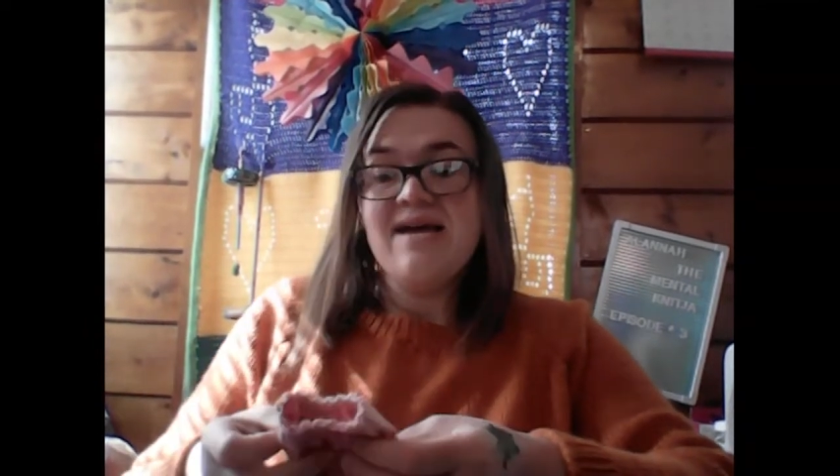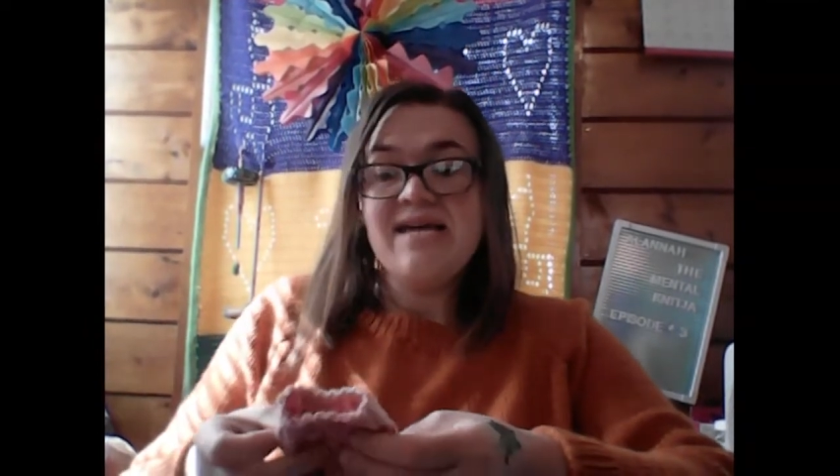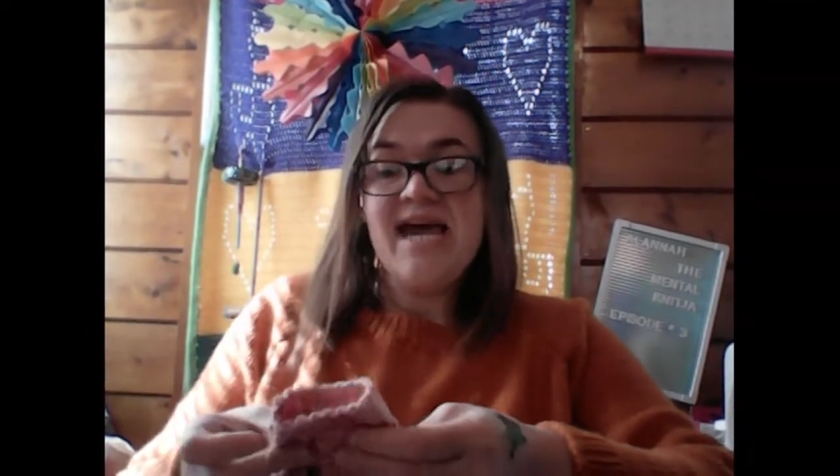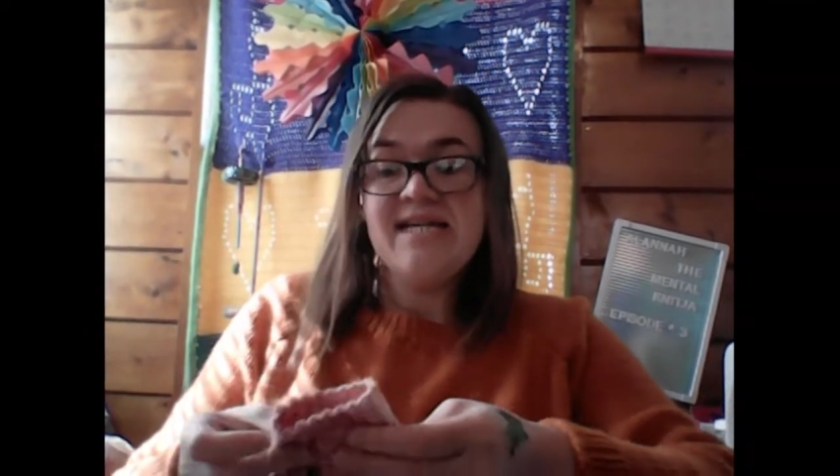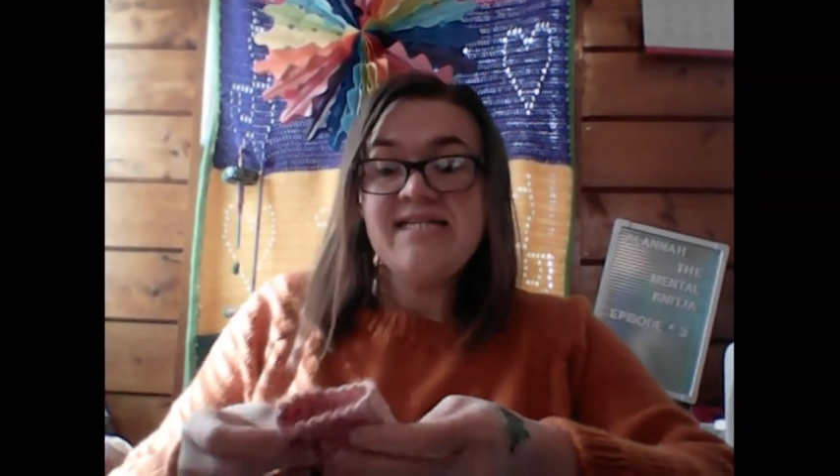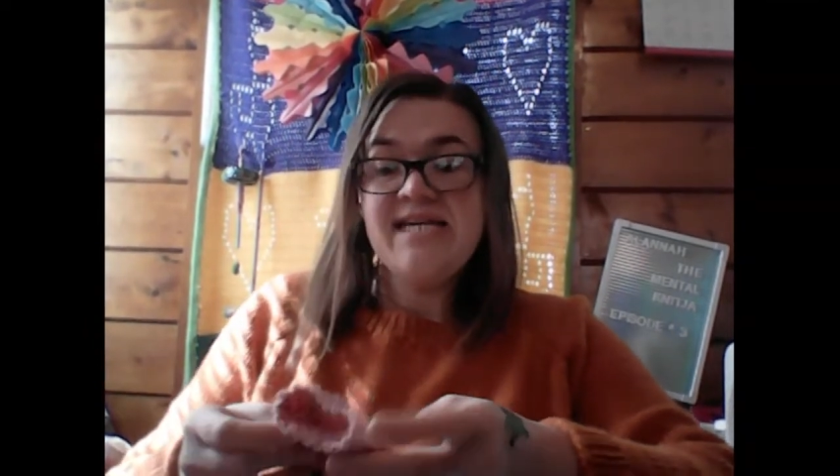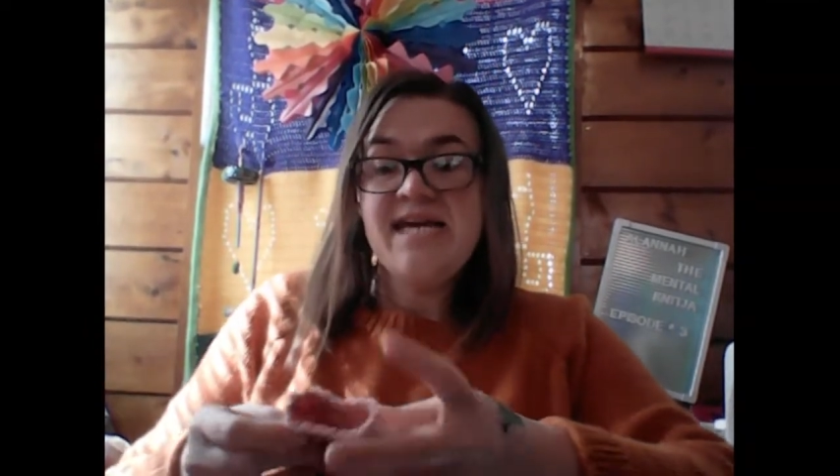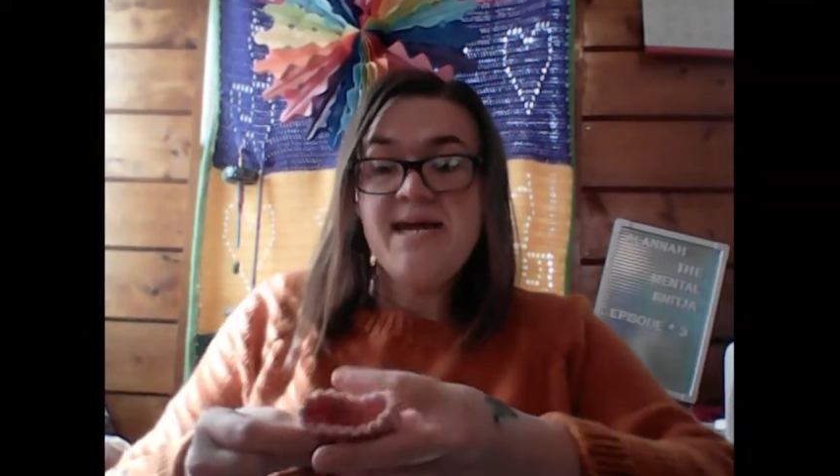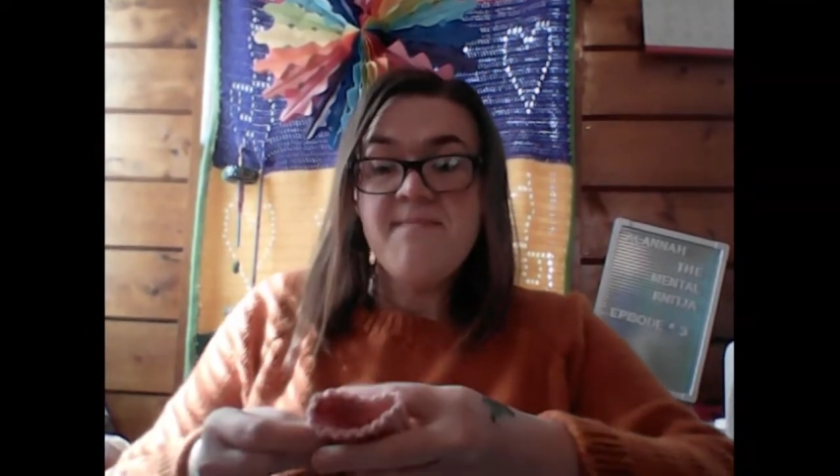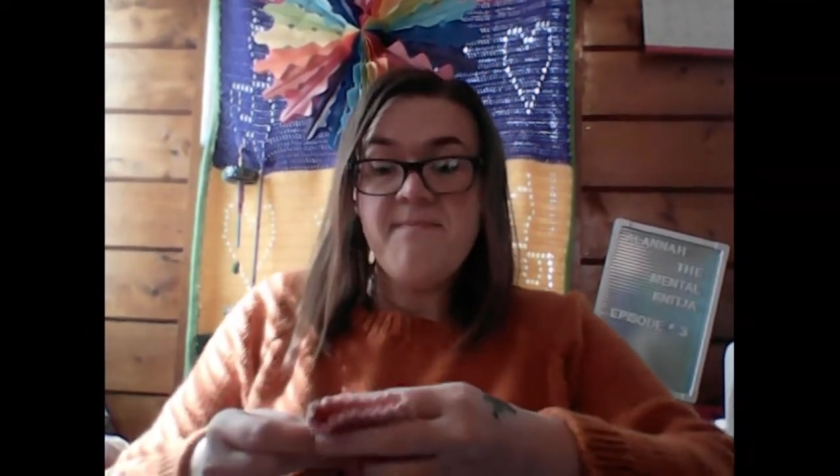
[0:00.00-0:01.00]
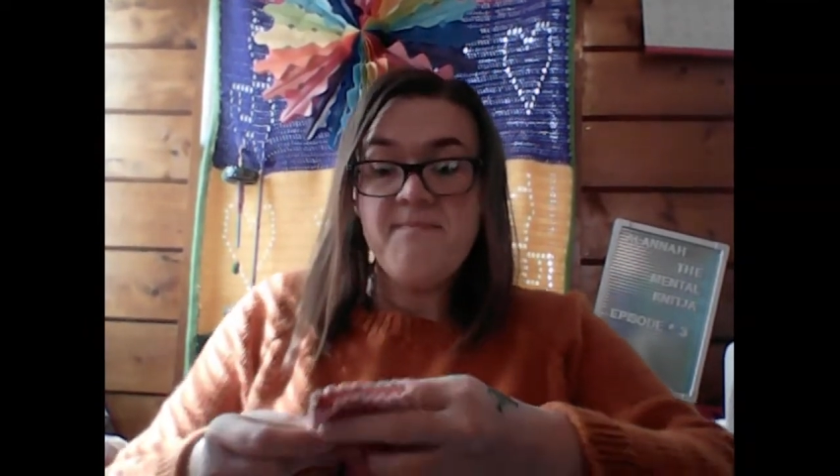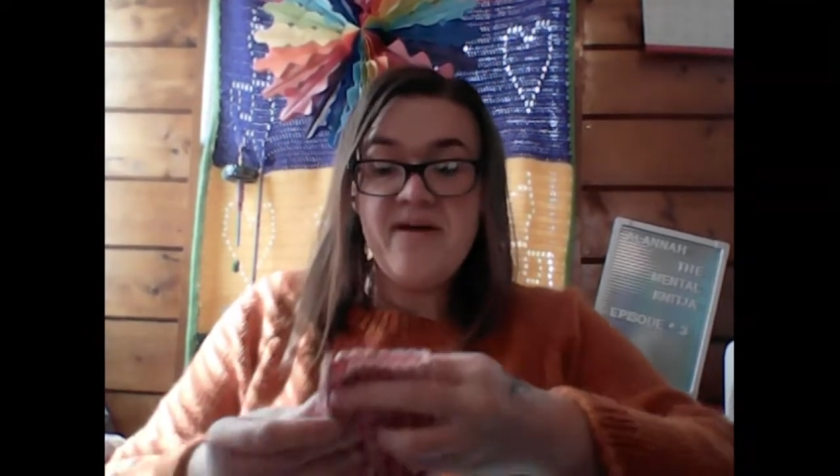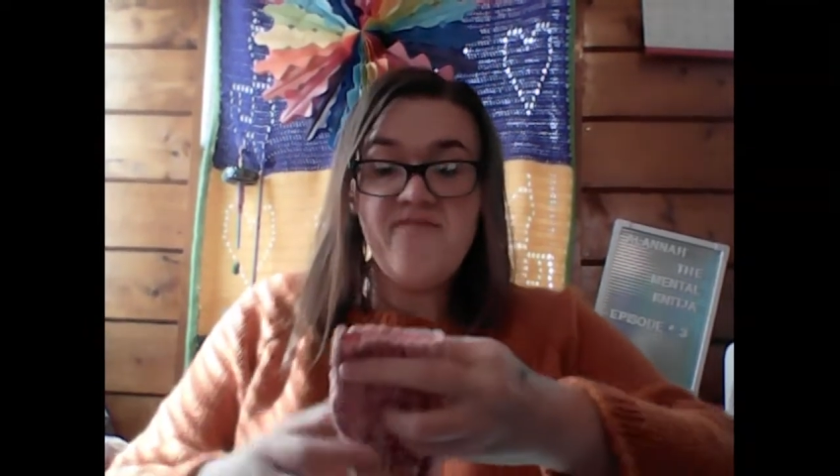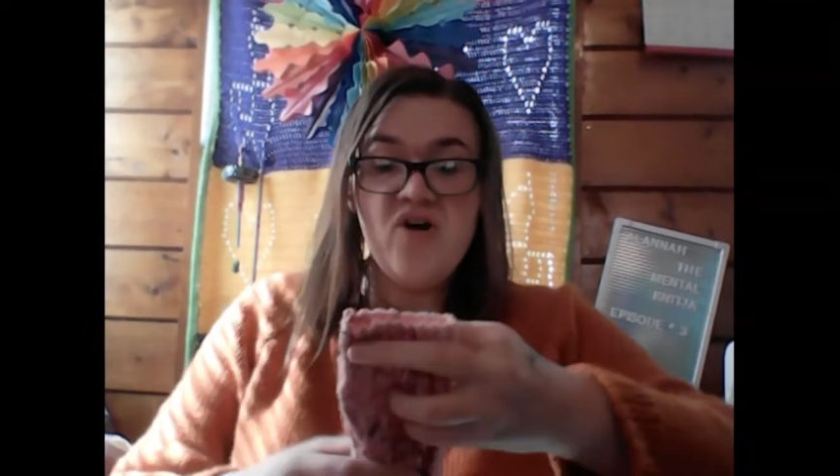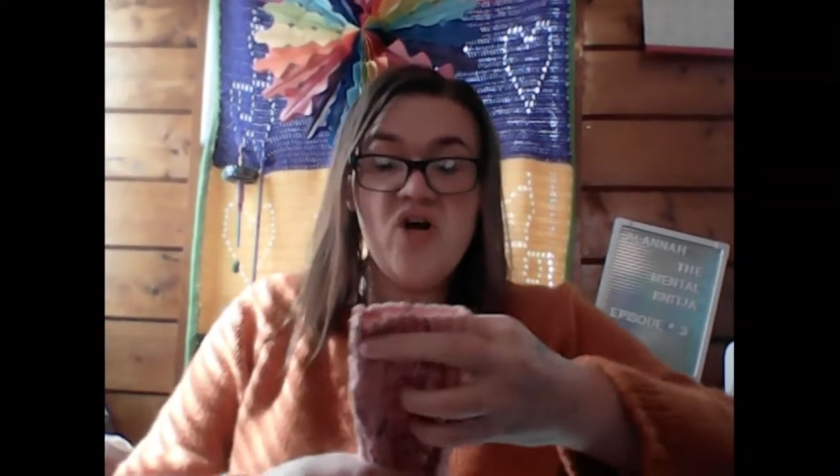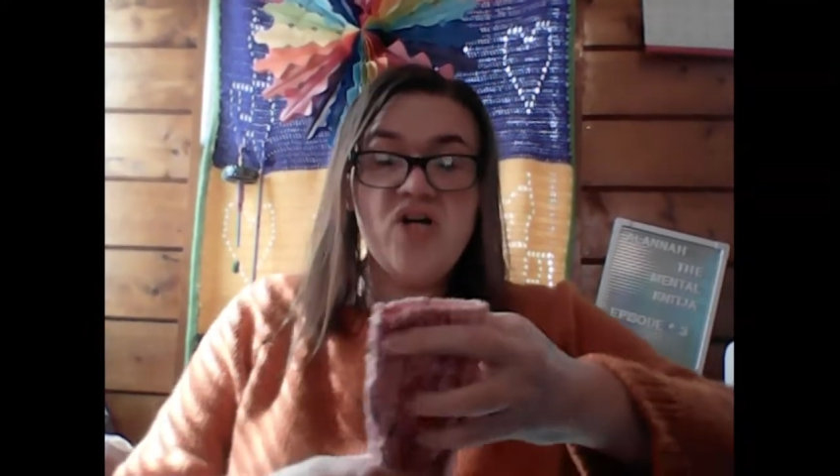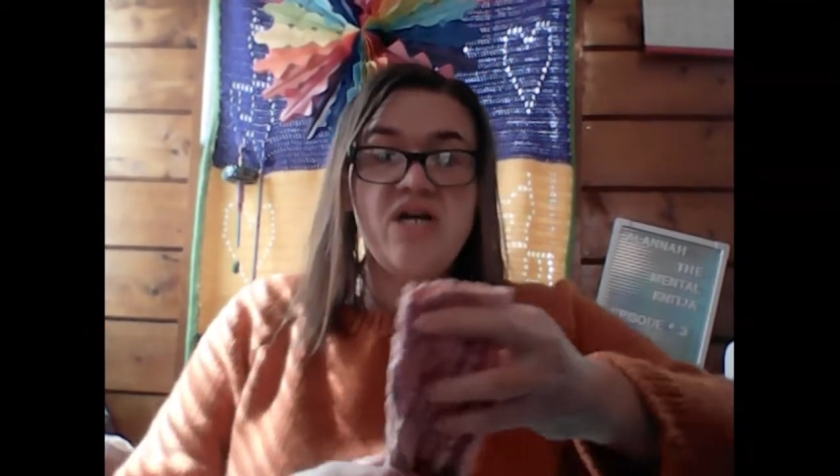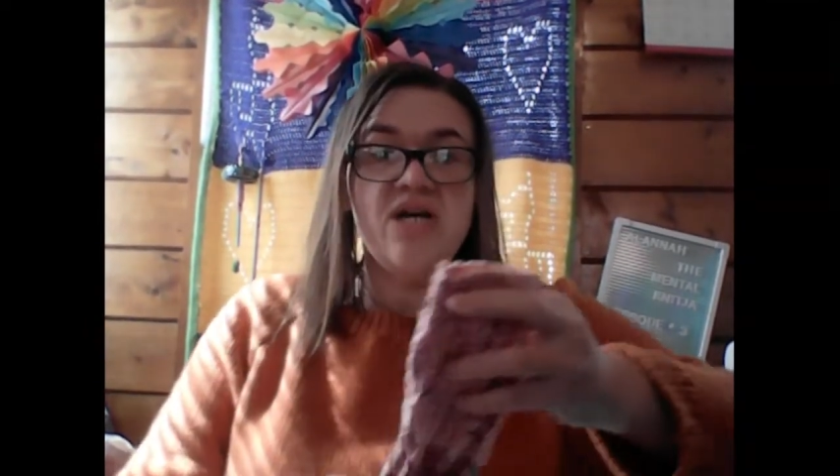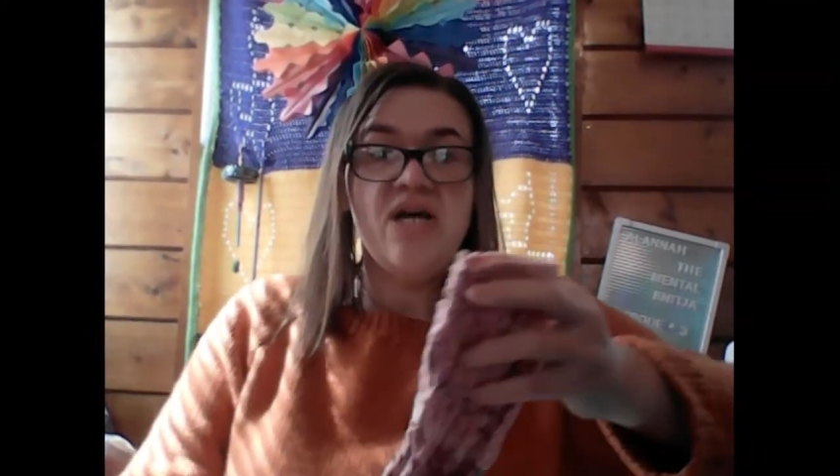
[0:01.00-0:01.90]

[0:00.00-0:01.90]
Cassie Bickford,